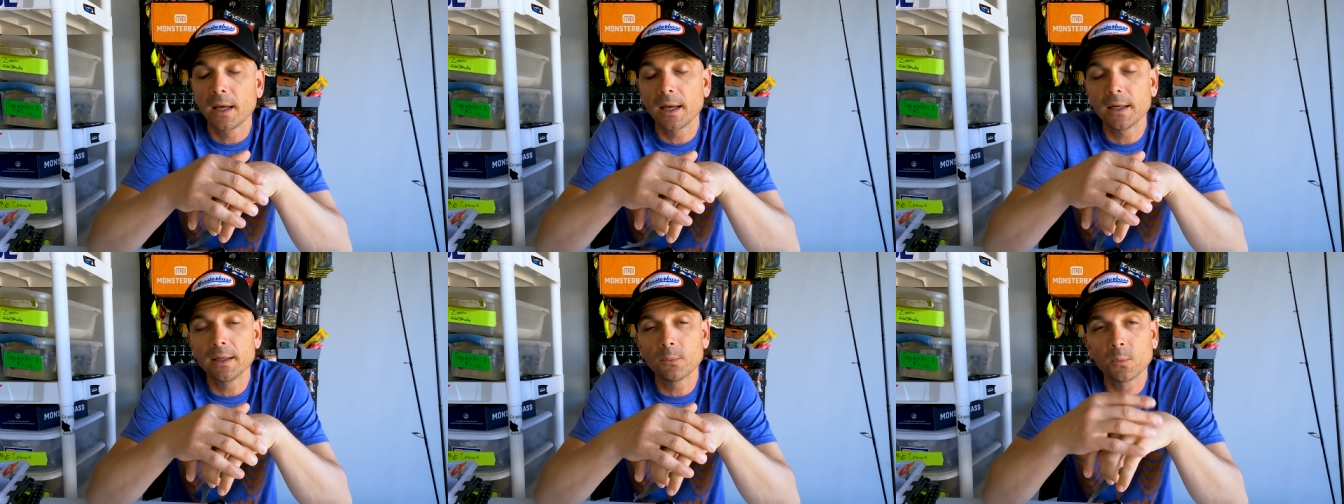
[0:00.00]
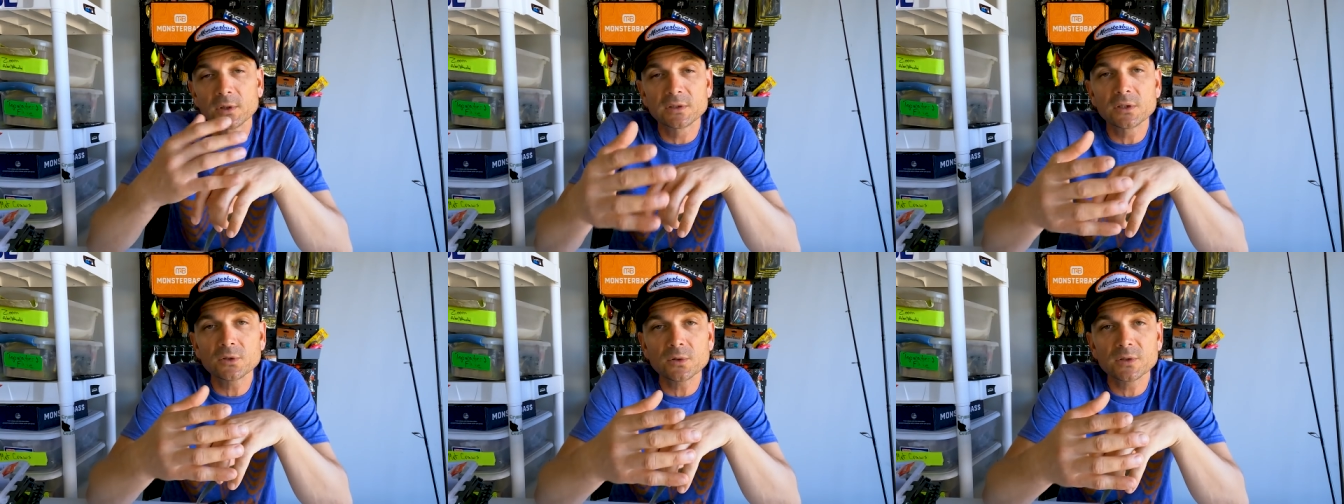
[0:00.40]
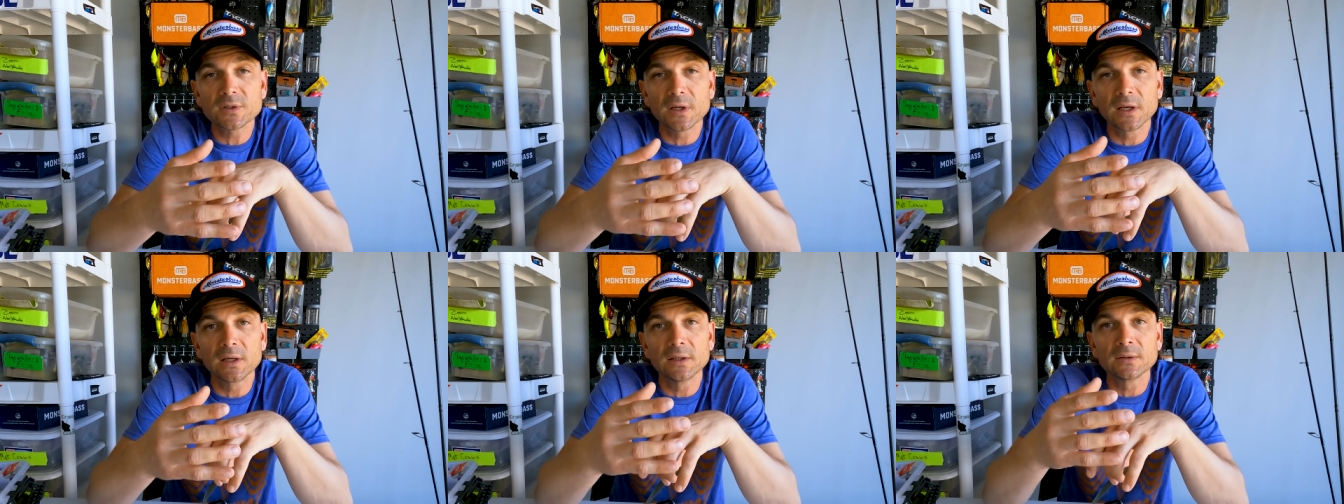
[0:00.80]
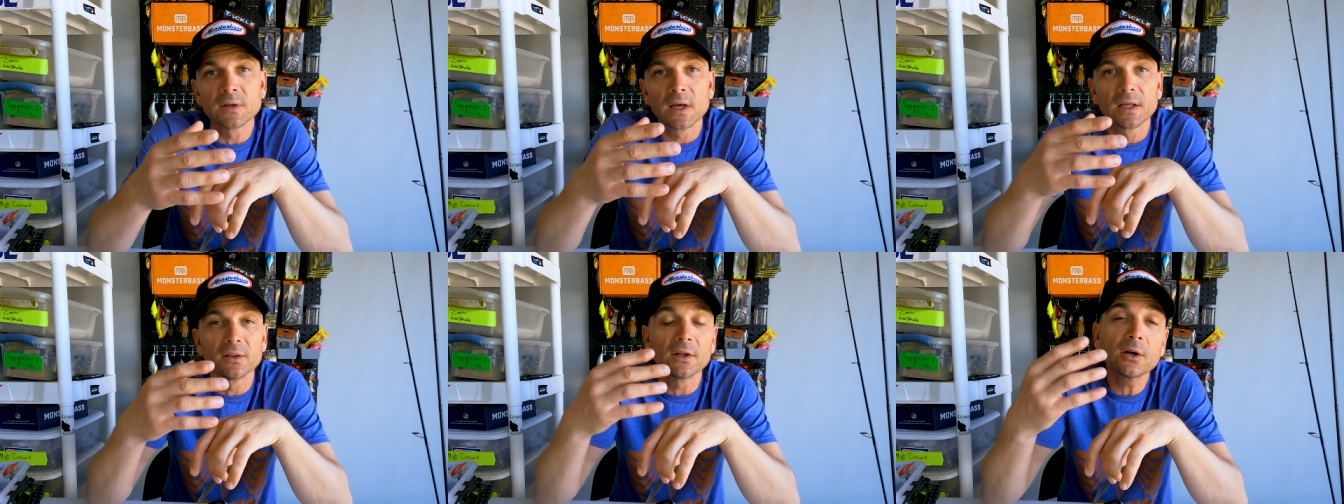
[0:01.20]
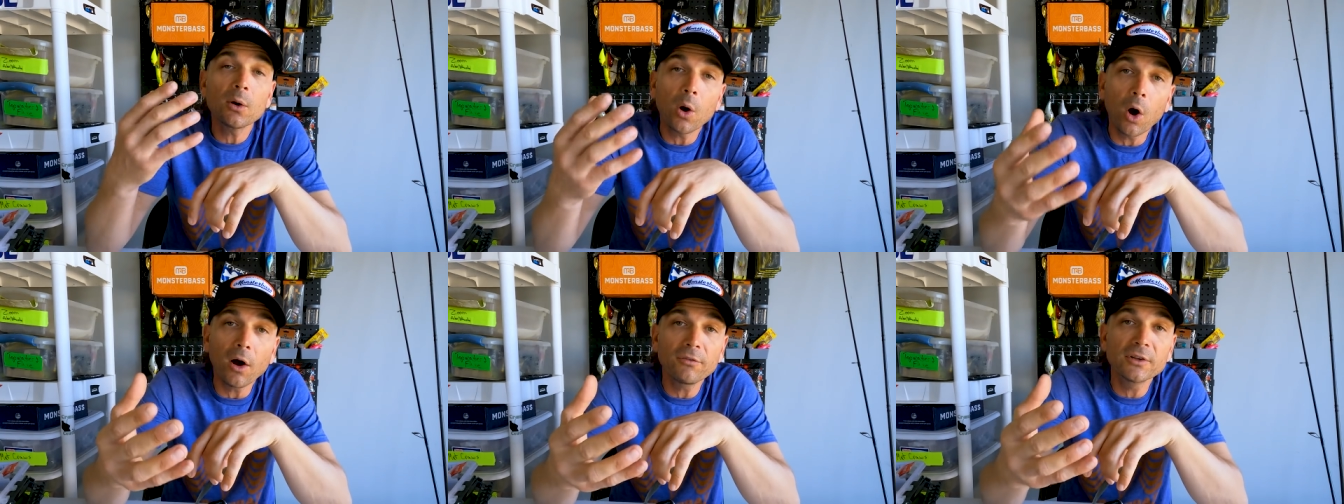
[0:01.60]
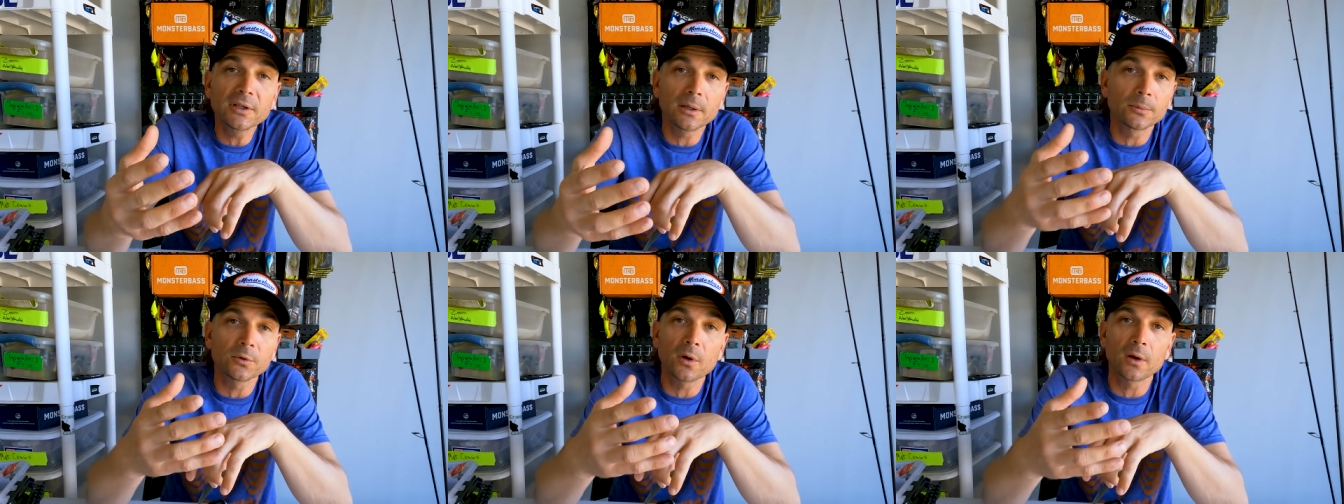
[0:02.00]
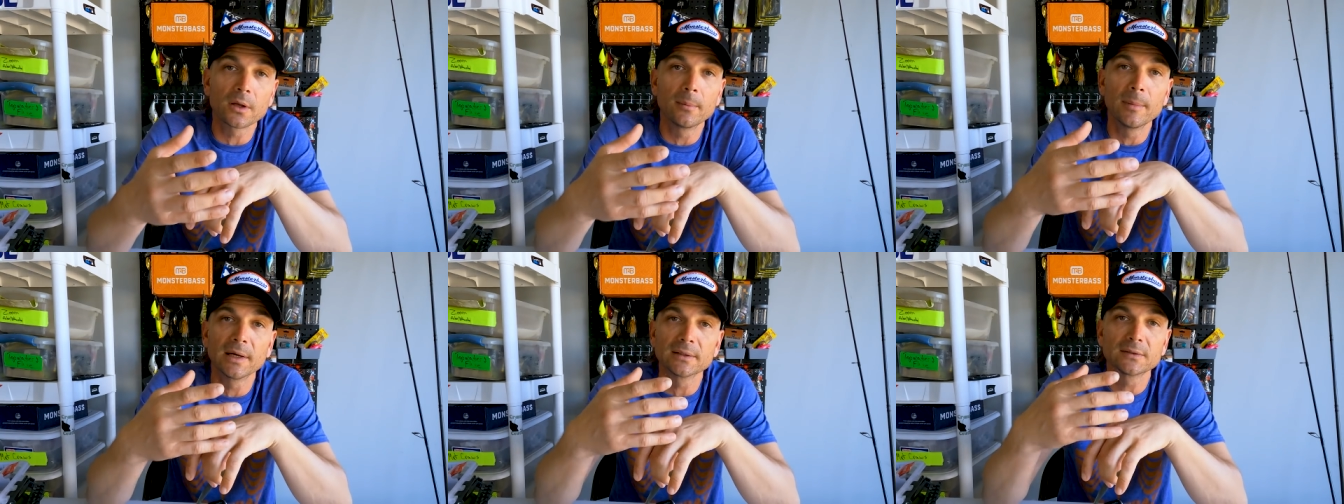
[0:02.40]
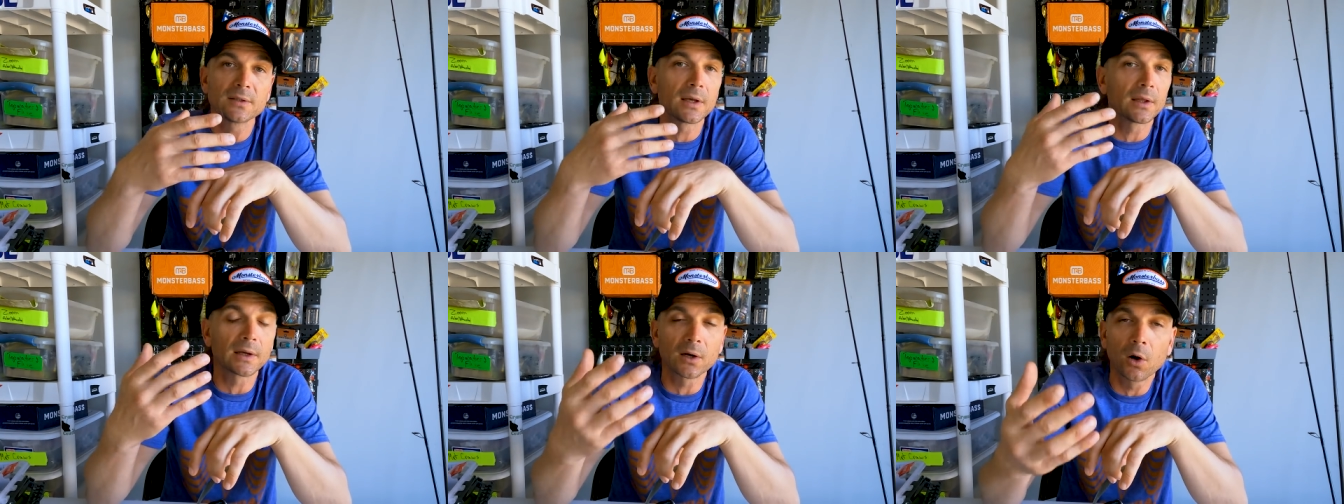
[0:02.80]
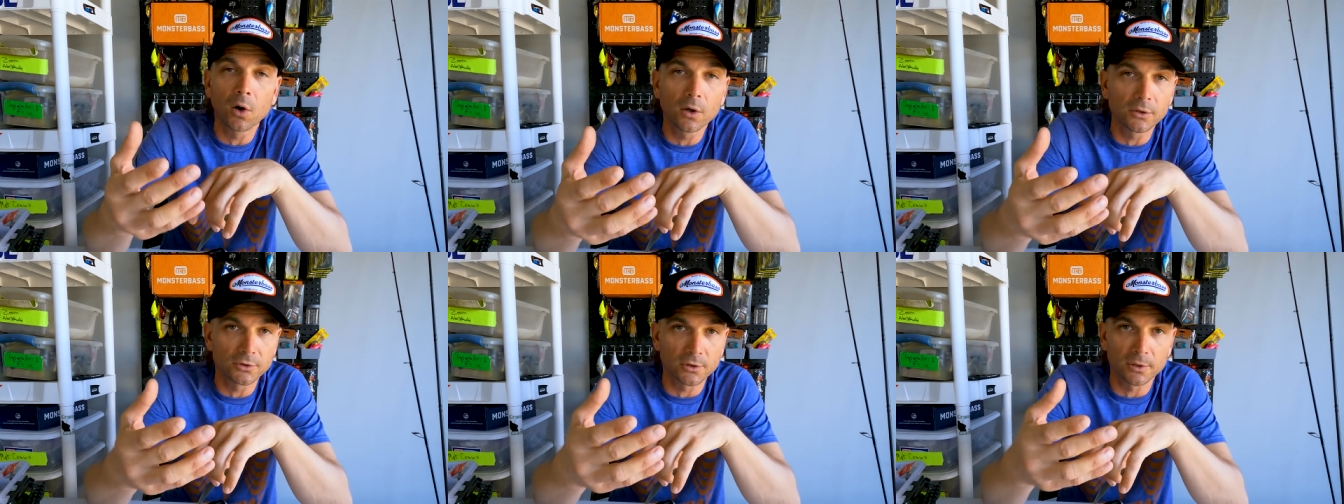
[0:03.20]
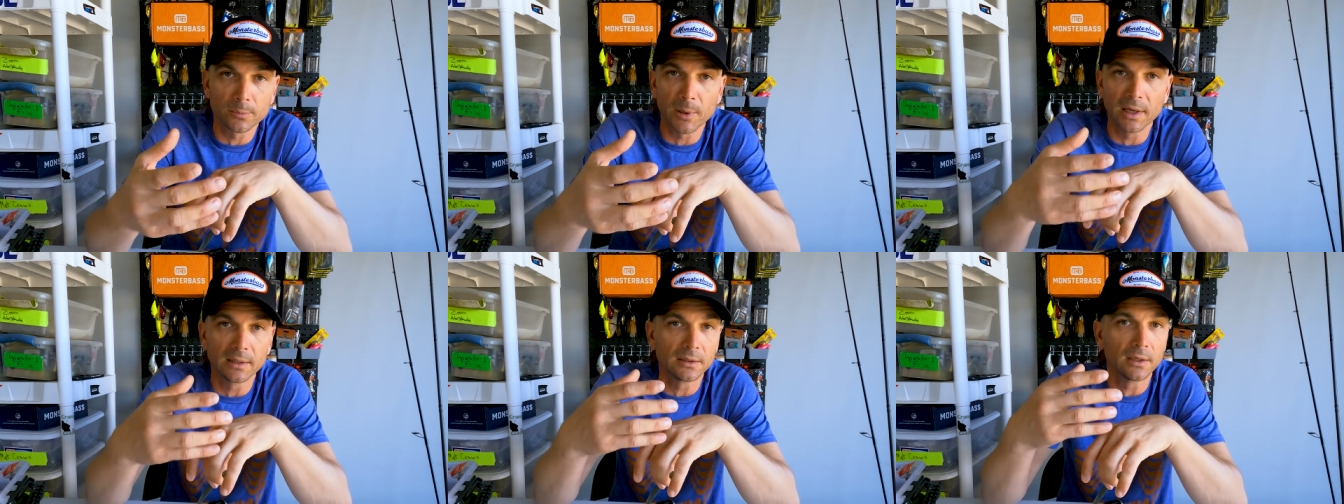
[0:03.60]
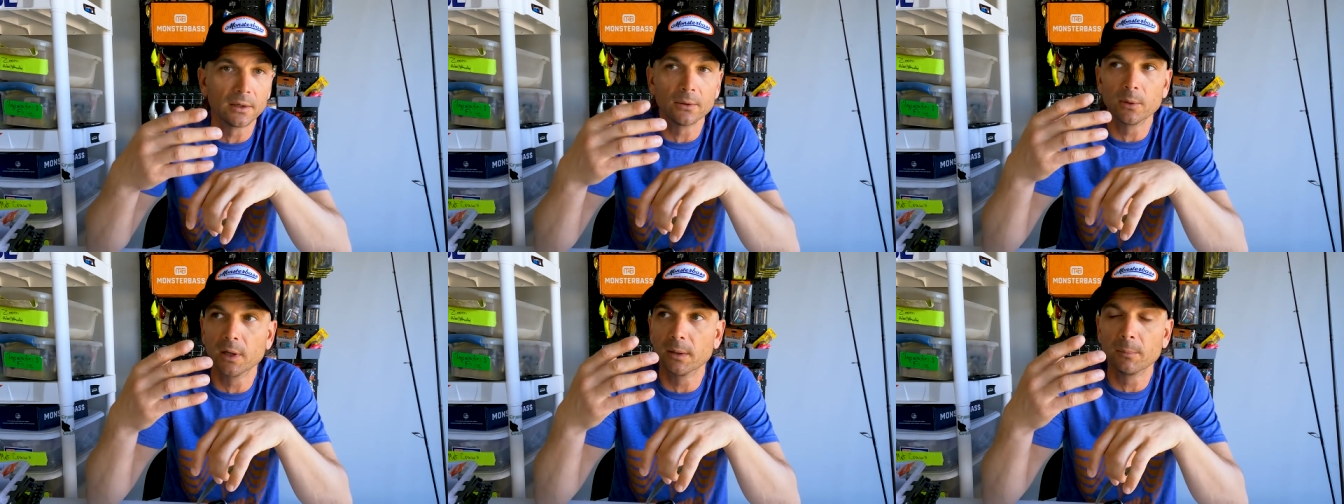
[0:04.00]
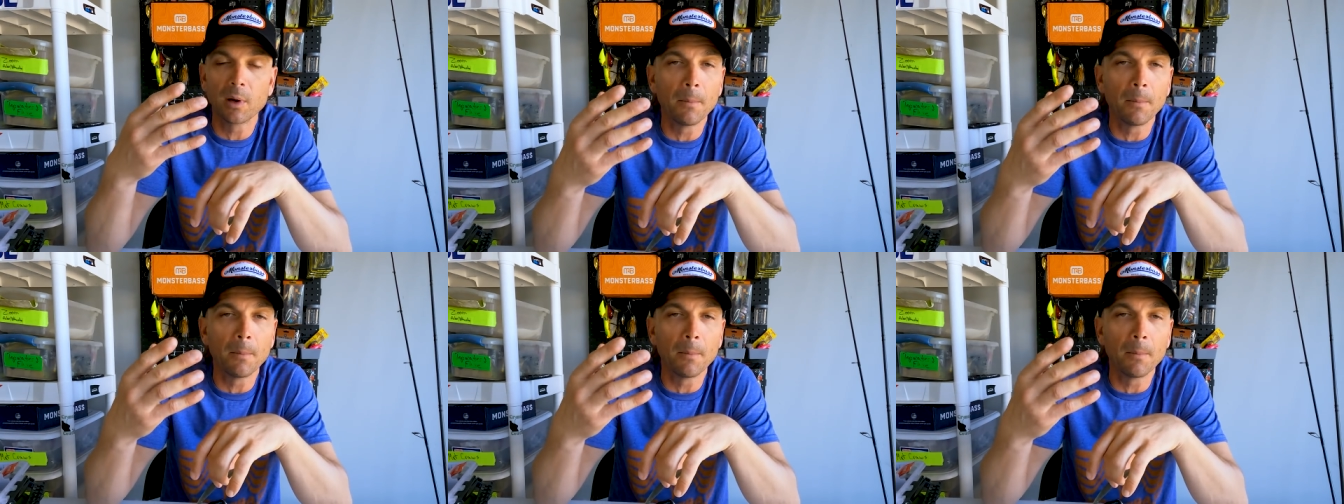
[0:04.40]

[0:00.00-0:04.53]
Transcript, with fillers: And what's interesting is they're oftentimes talking about, say, like a hard jerk bait, you know,